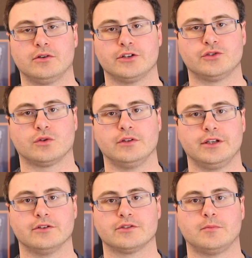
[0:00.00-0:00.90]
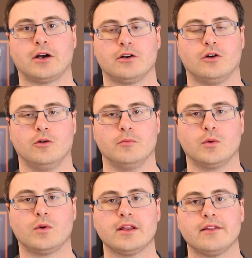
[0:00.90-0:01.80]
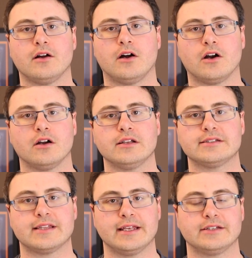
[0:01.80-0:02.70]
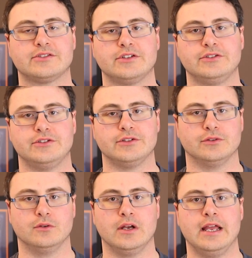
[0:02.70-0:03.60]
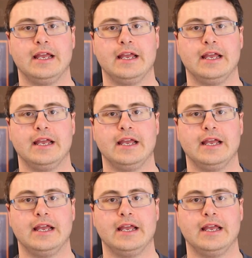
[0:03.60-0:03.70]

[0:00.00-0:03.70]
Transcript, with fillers: controlling your smart home, but one of the hardest things to do